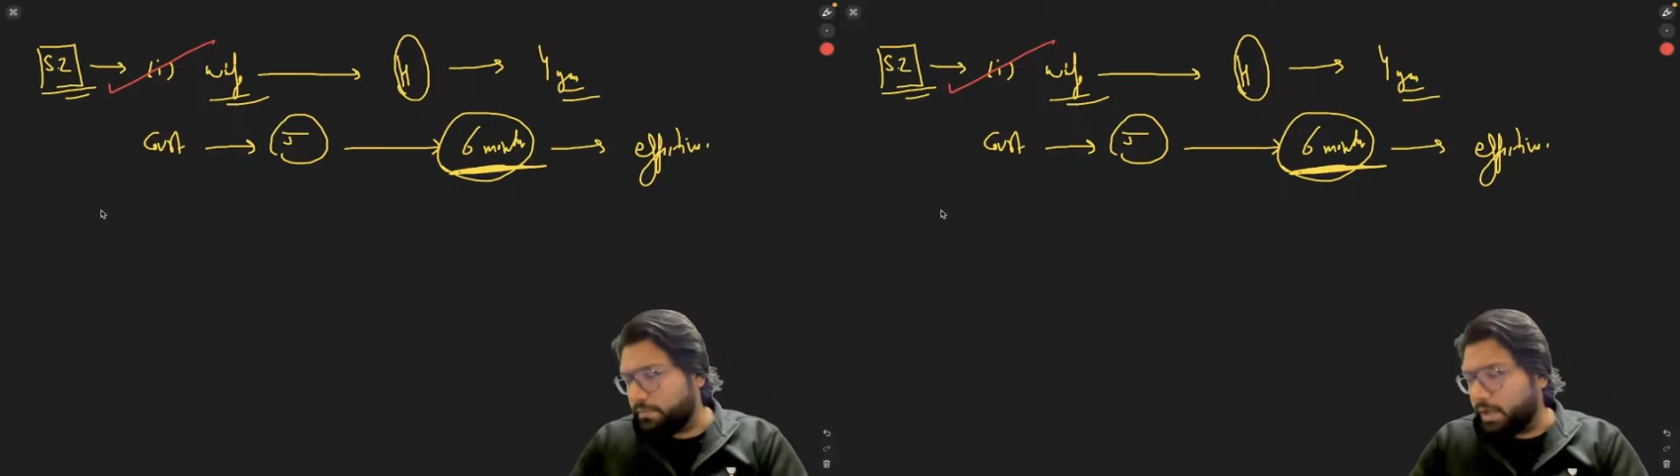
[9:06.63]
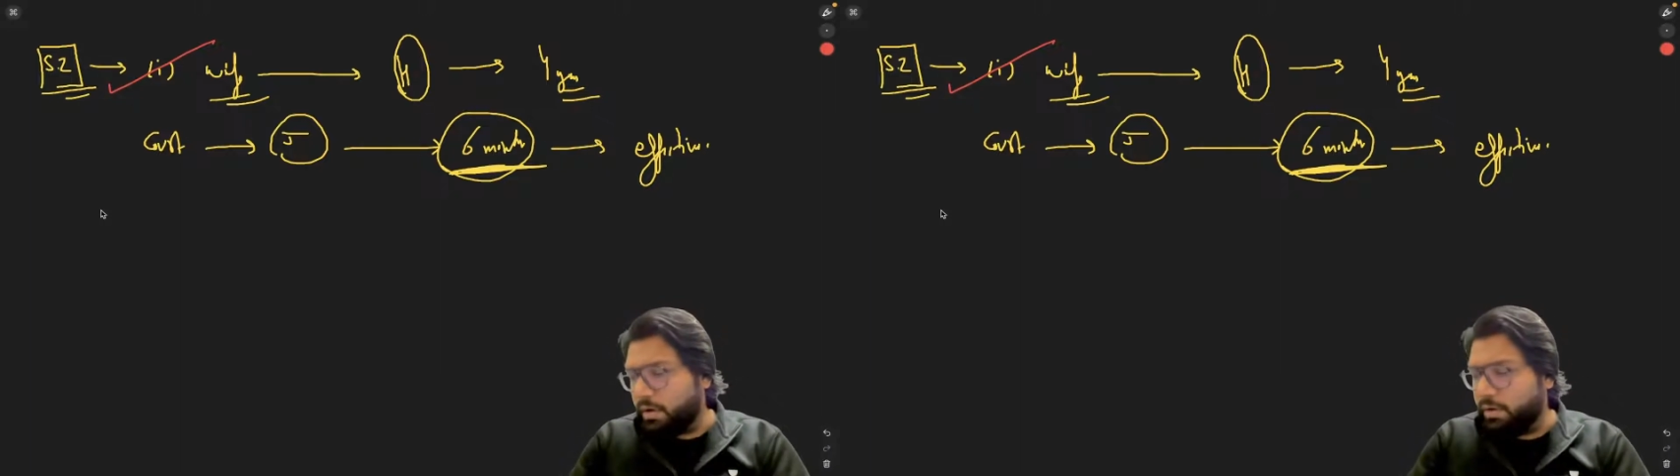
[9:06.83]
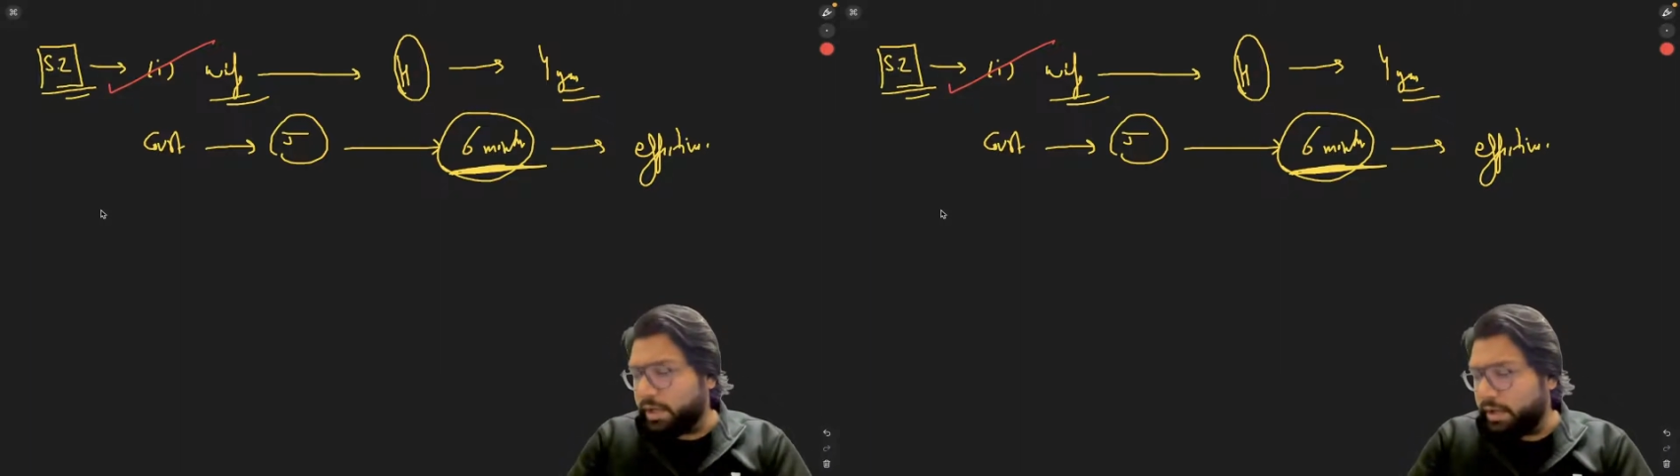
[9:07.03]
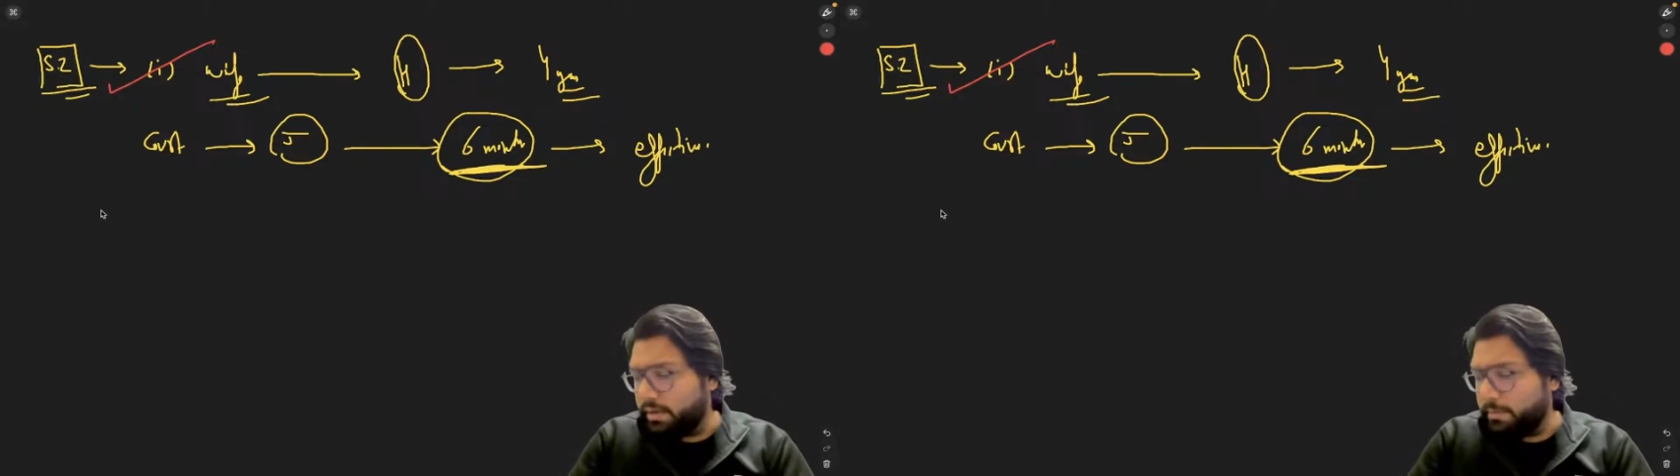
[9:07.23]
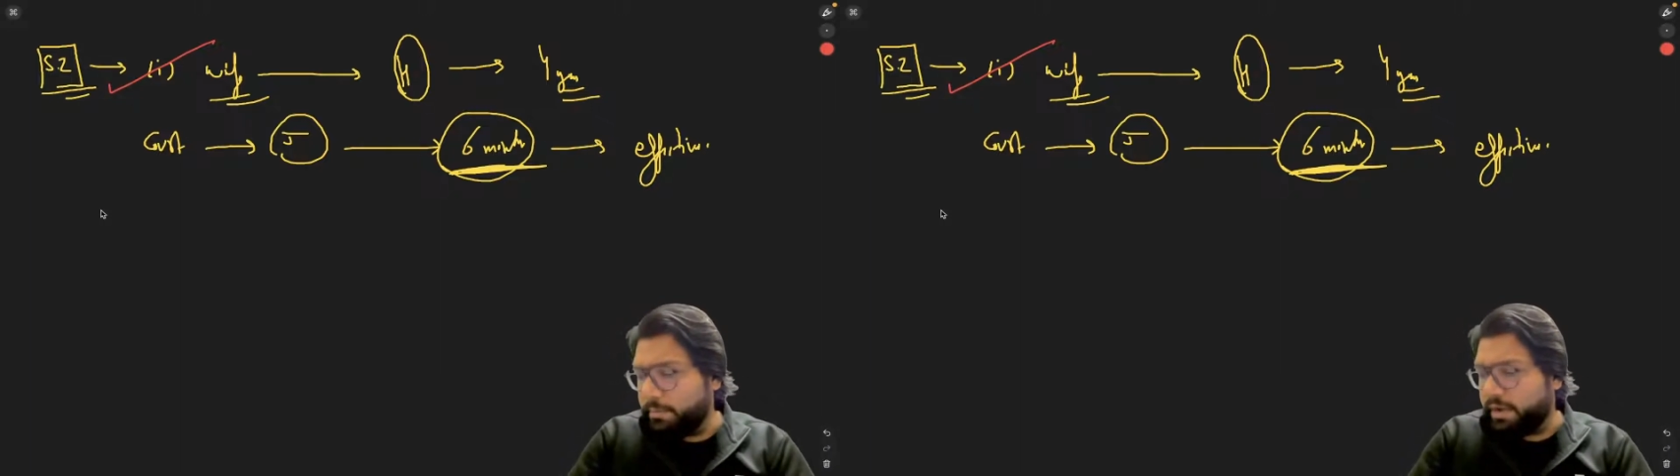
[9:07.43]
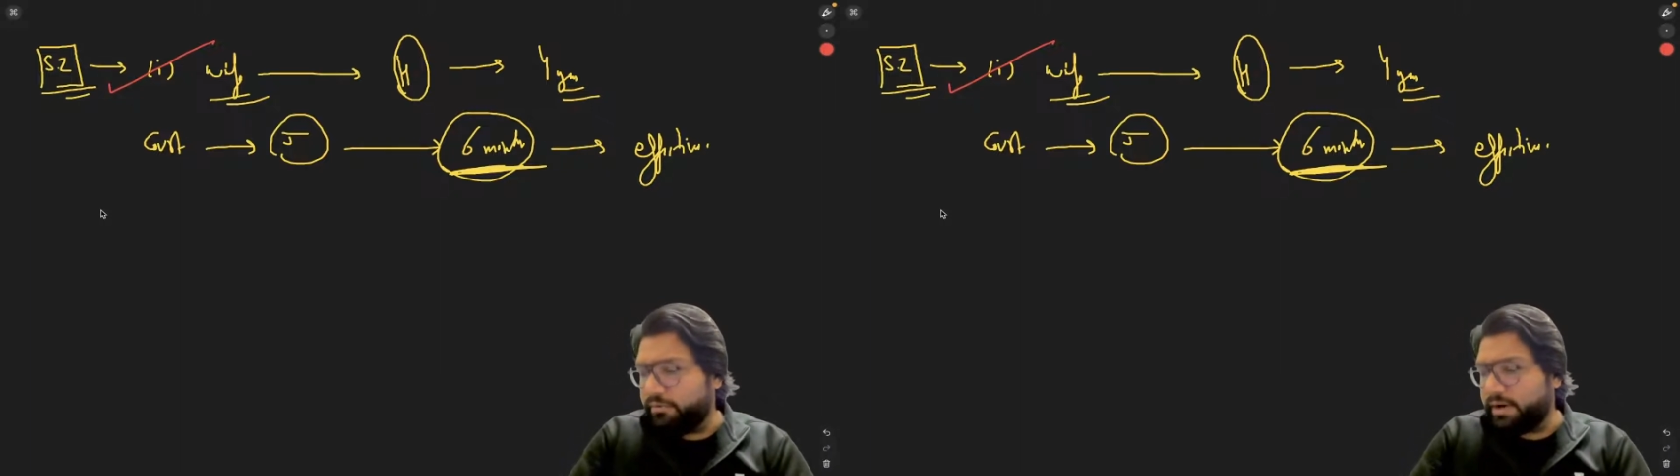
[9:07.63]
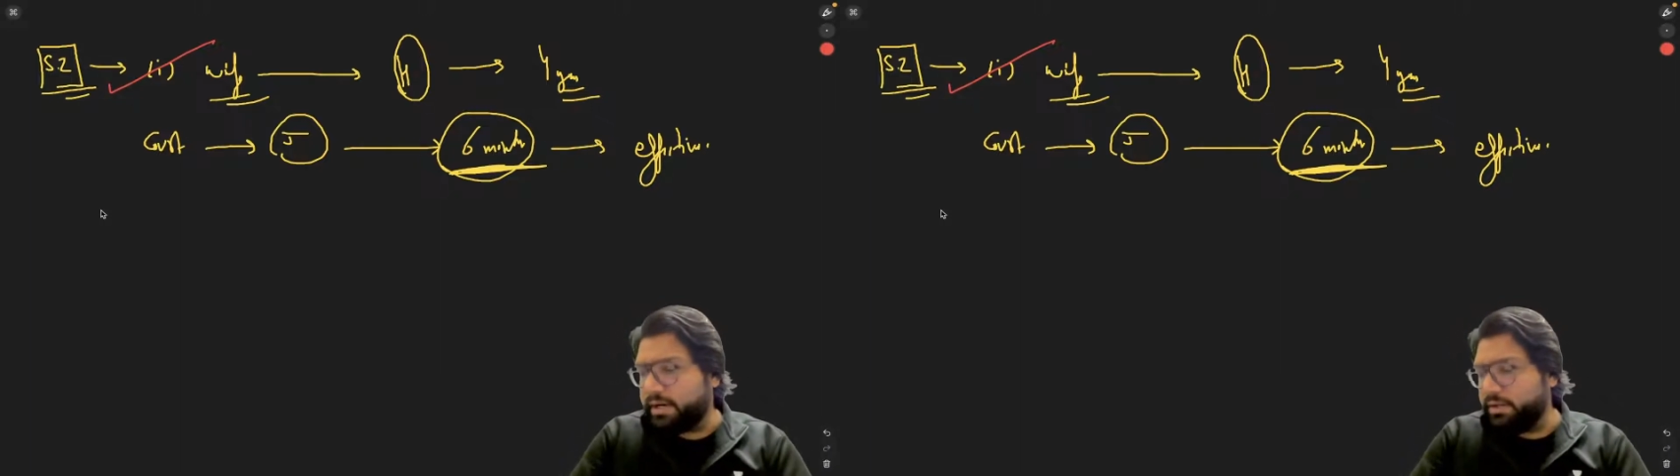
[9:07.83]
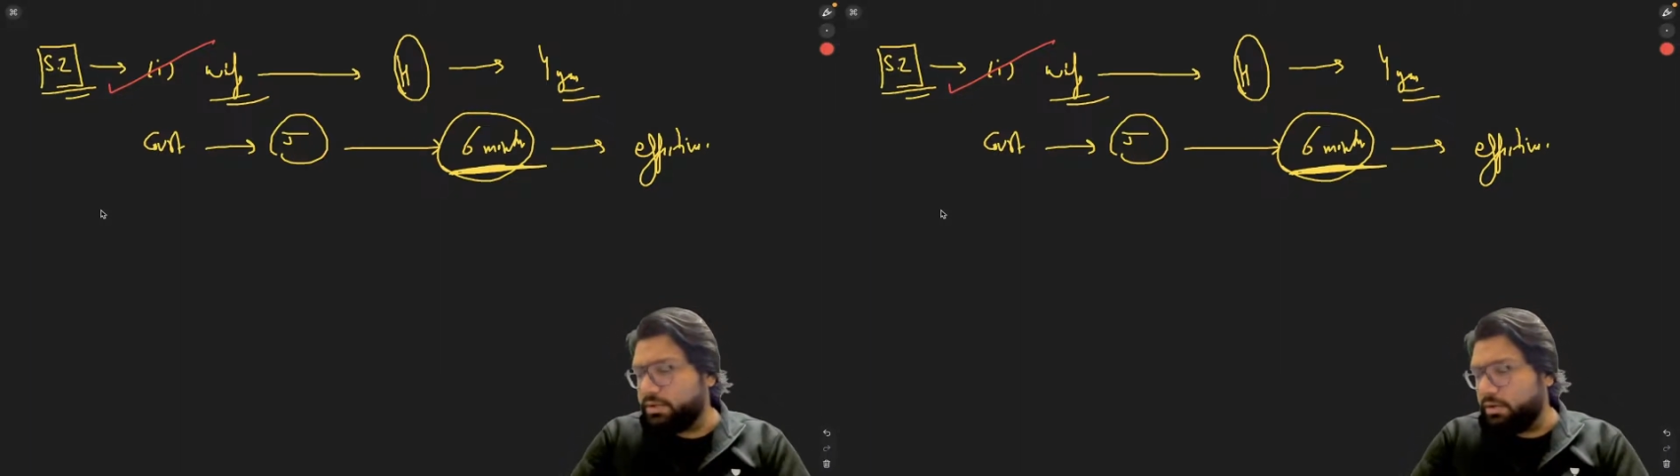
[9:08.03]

Okay, perfect.